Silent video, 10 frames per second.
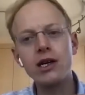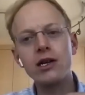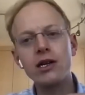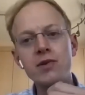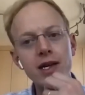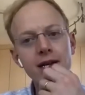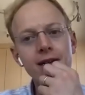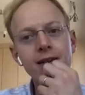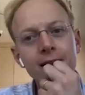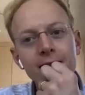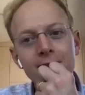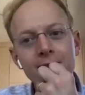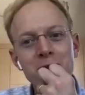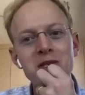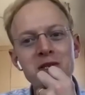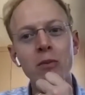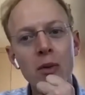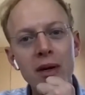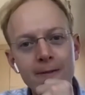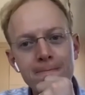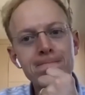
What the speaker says: Can you say just a little more about that?